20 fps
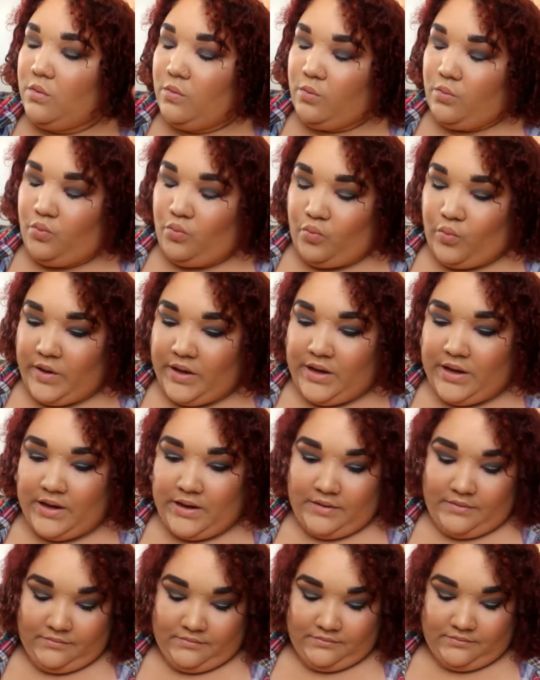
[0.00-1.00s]
We
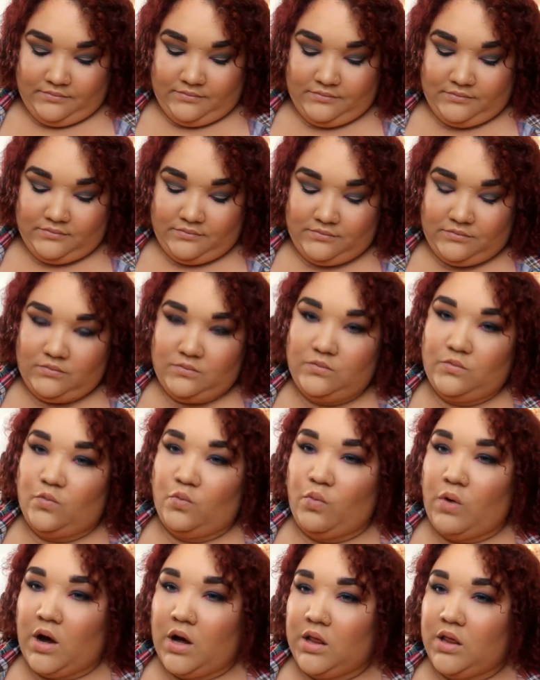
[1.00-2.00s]
can
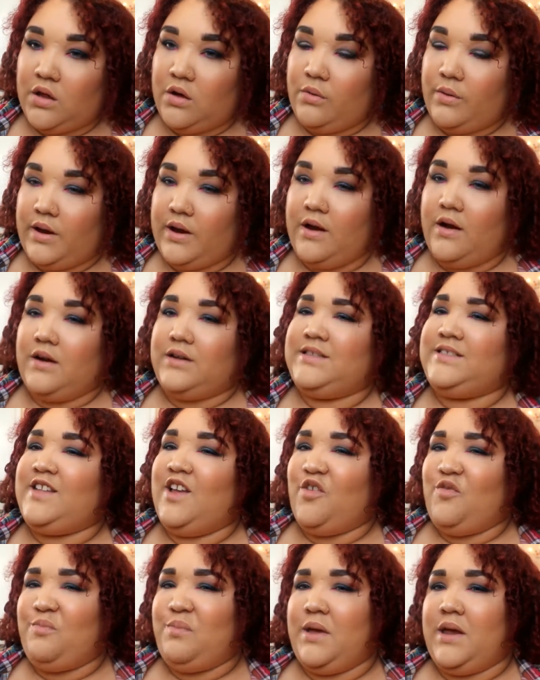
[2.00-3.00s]
wallow in our
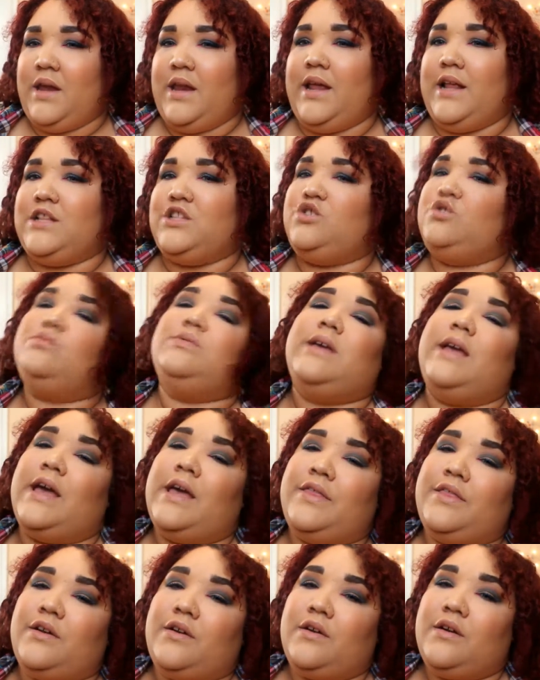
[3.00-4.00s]
self-pity
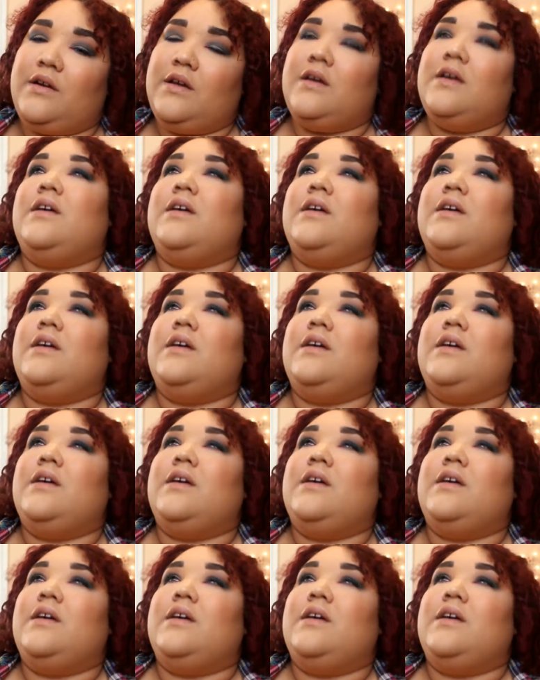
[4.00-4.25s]
together.